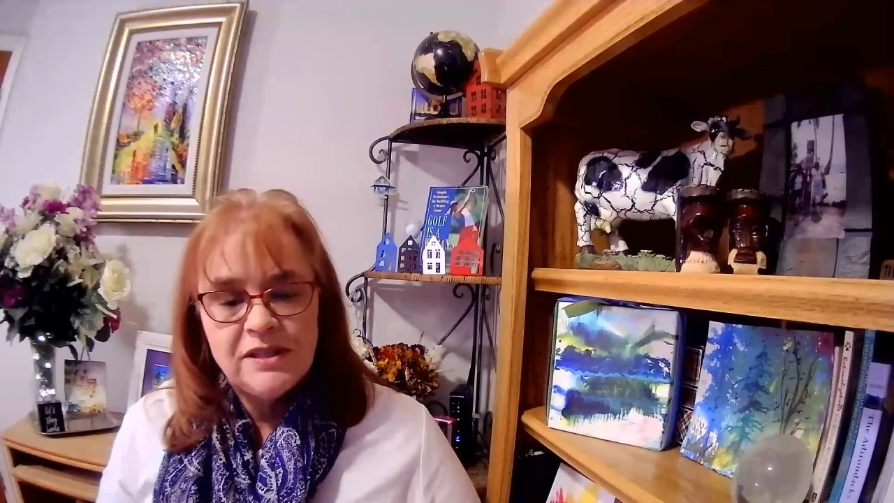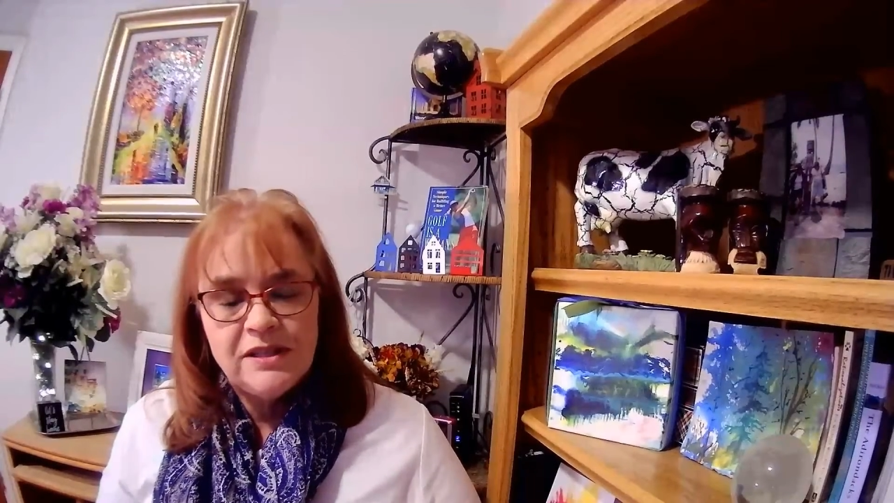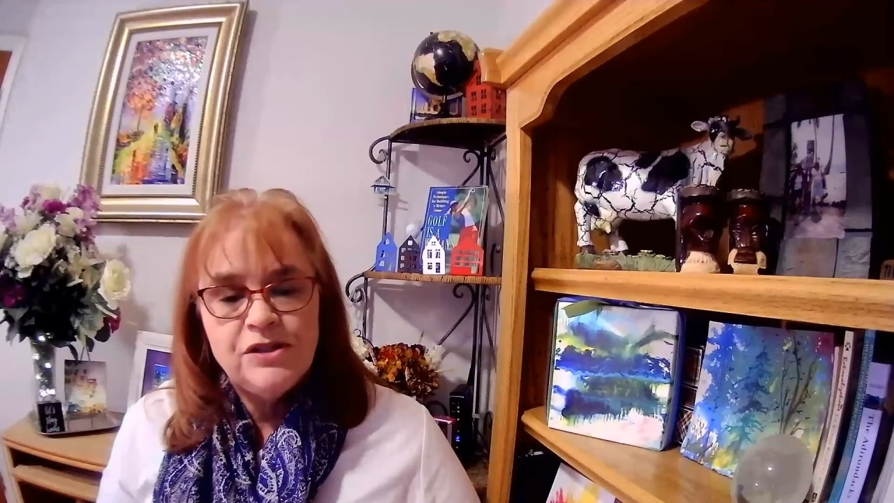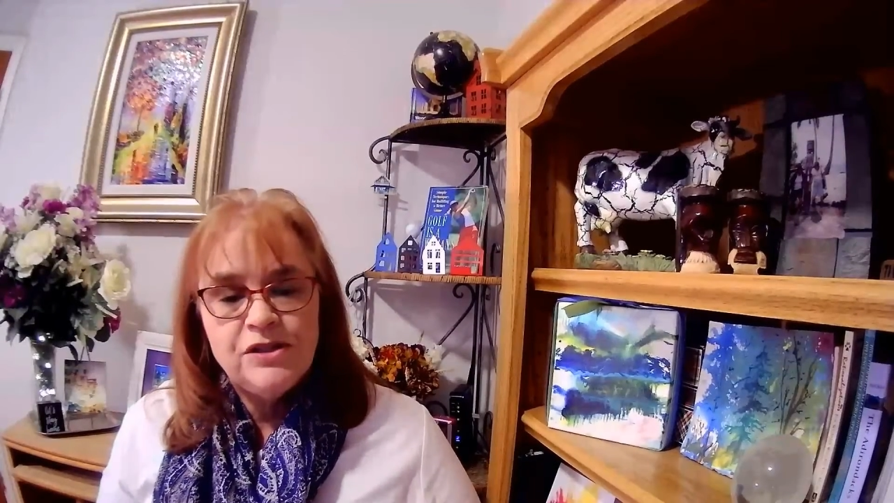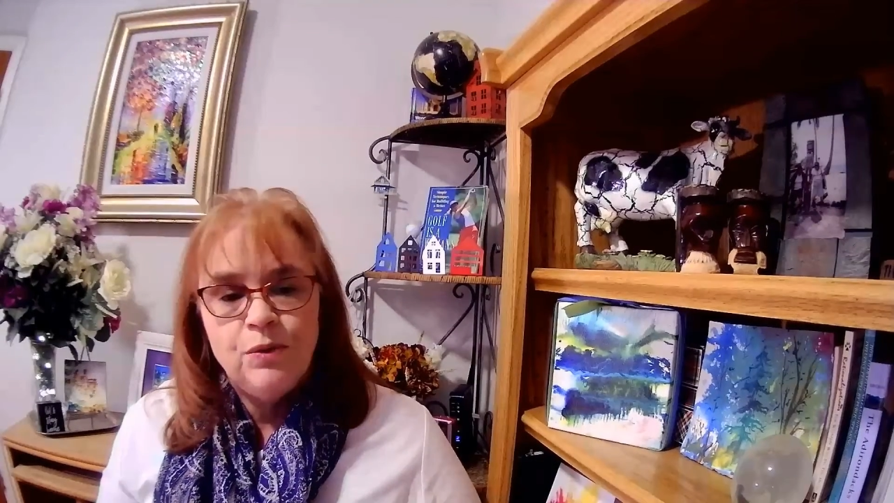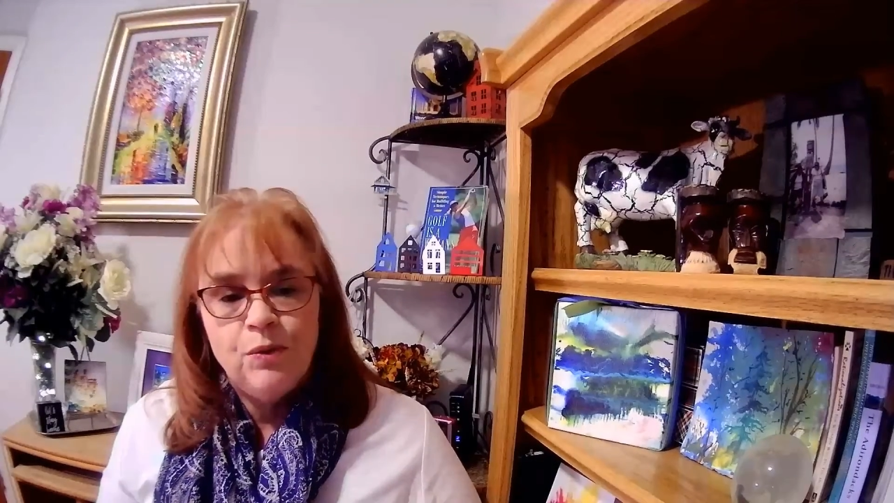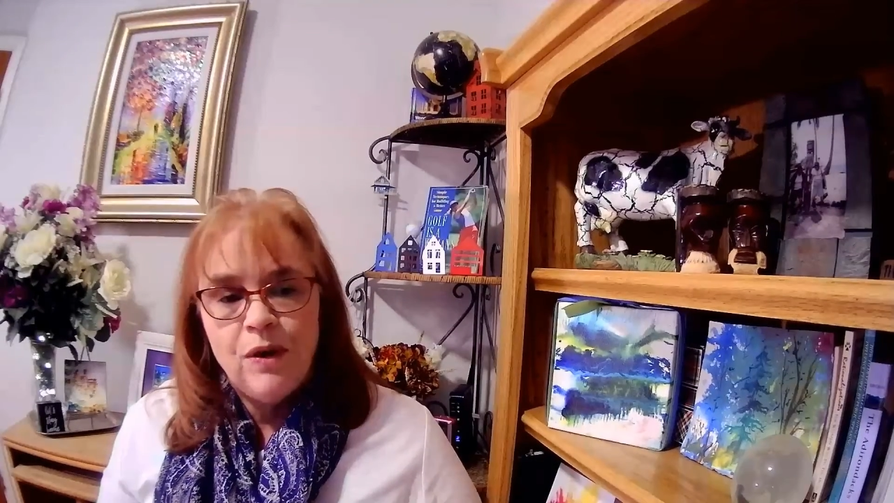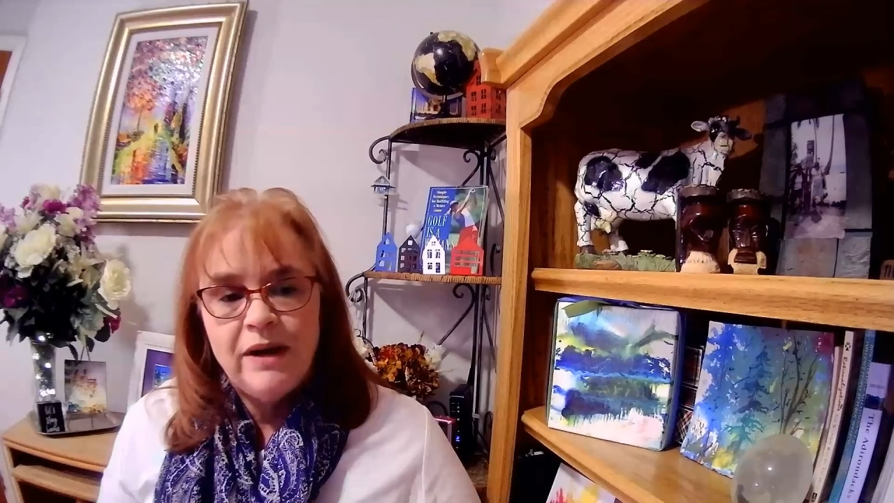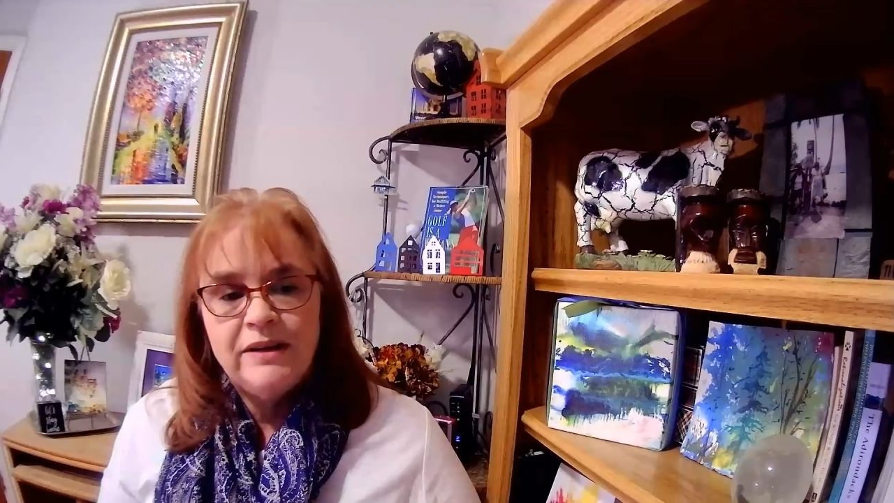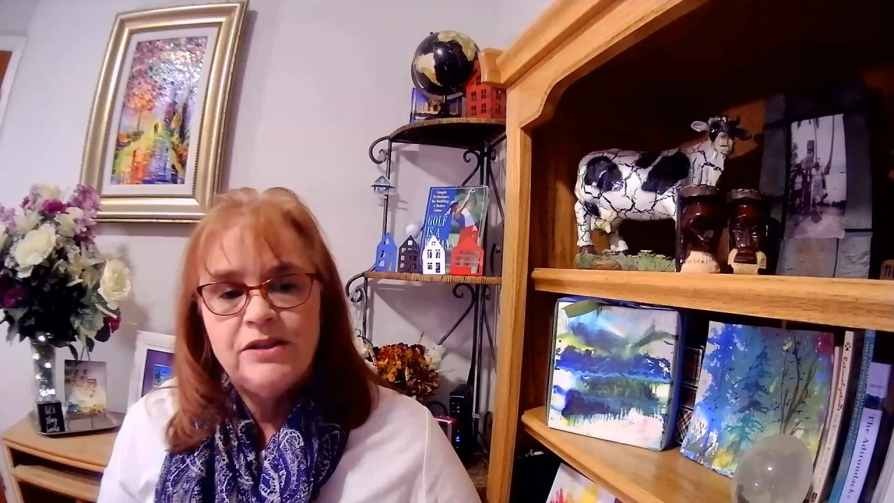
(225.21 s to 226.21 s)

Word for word: into one